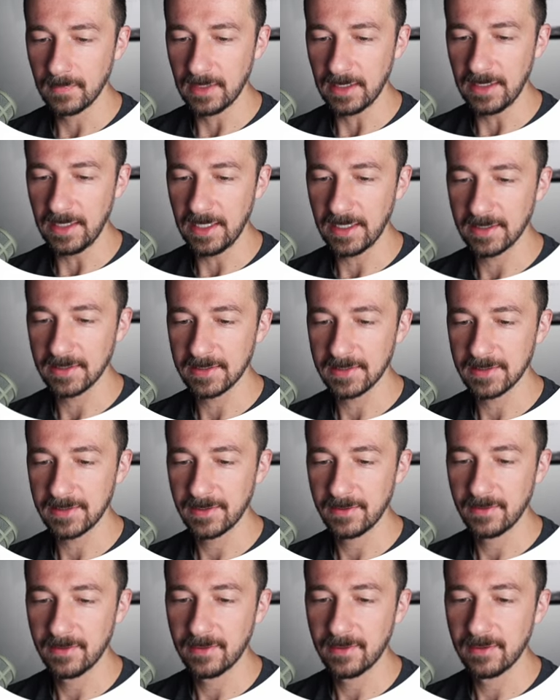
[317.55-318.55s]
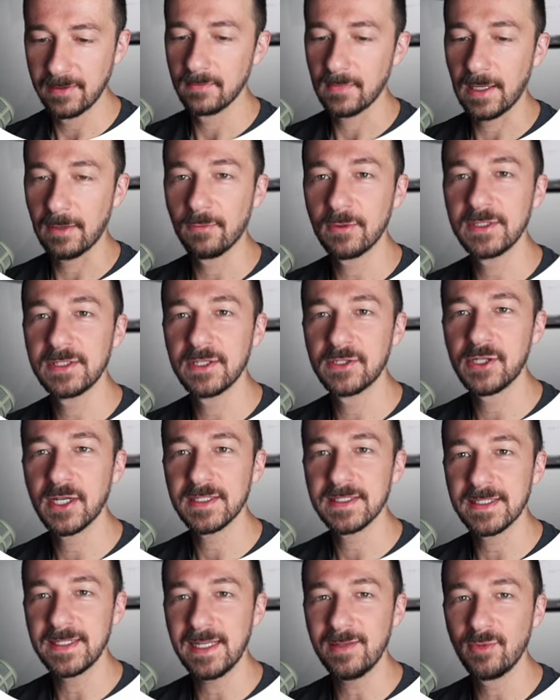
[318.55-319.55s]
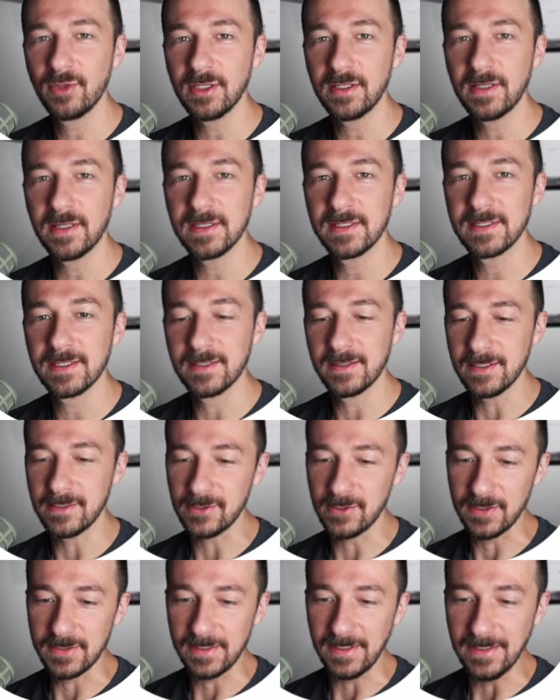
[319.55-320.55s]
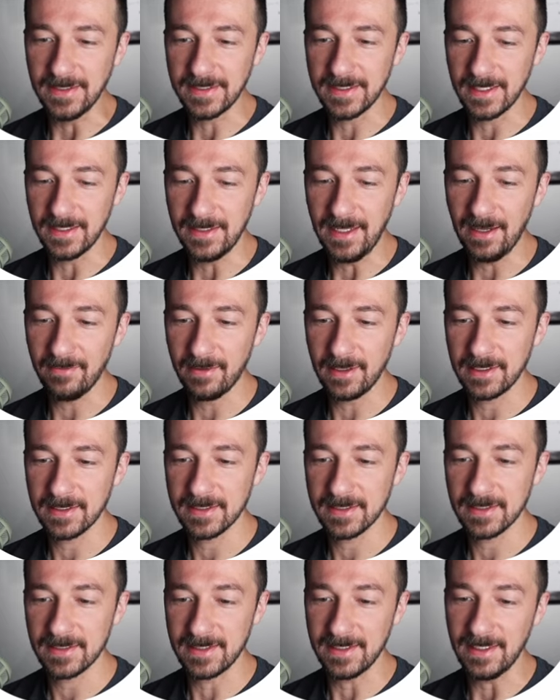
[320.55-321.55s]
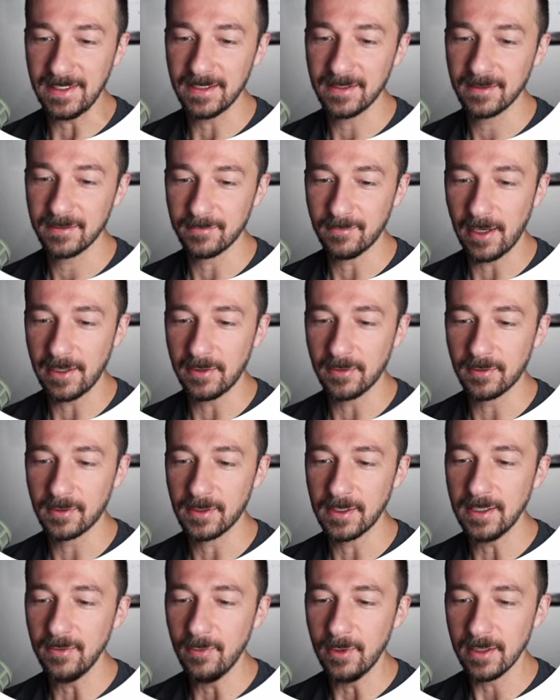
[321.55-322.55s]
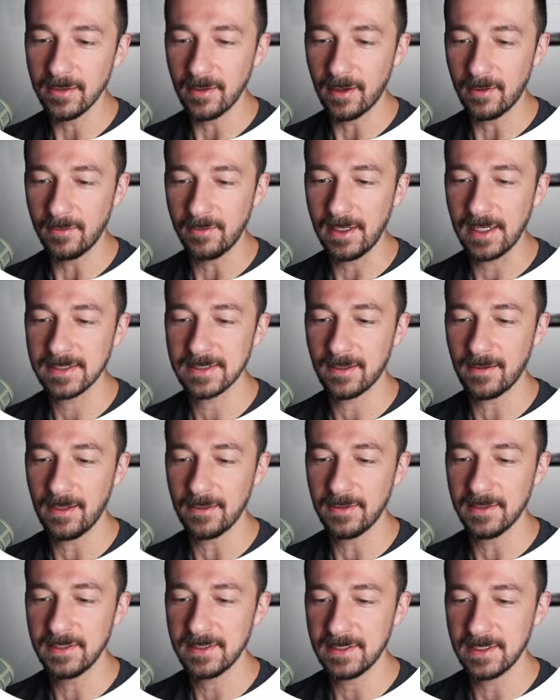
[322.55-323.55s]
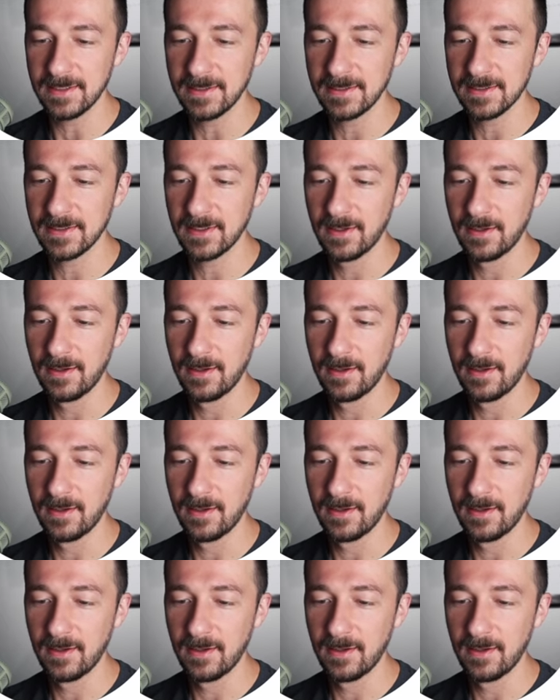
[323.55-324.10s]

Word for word: Next. I would suggest enabling this. This just lets DavX sync regularly with our Nextcloud instance,